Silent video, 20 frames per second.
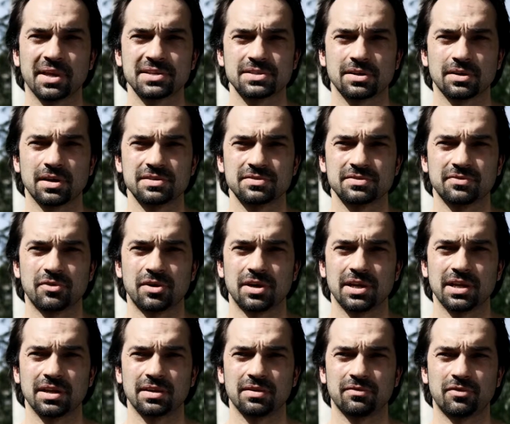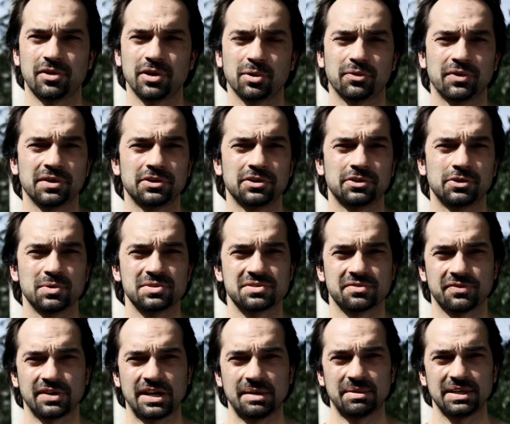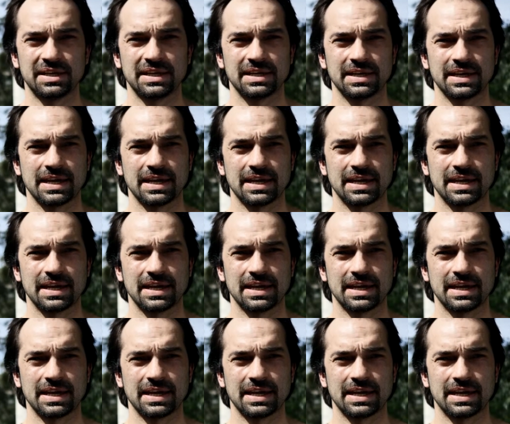is a very good thing to do as a family.